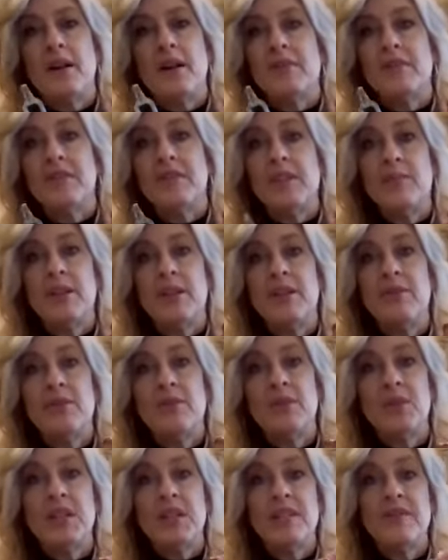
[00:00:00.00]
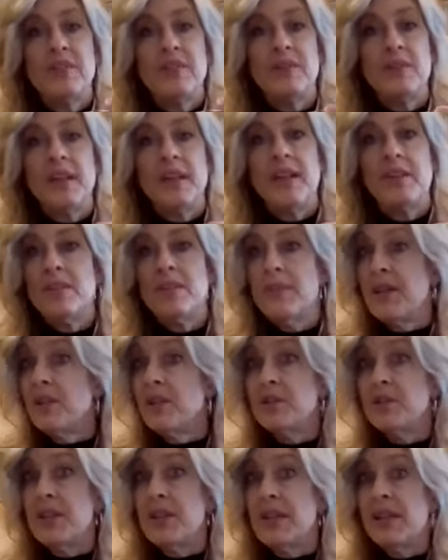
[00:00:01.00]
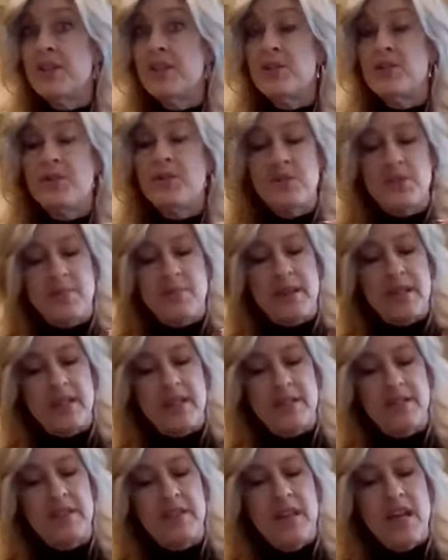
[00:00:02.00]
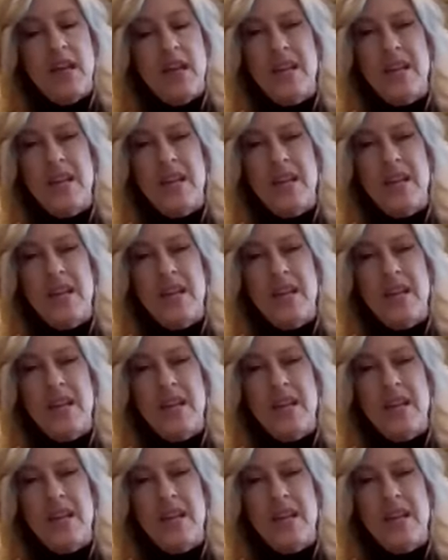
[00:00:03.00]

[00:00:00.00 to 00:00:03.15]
if somebody were to give you a canned tomatoes or you canned your own tomatoes,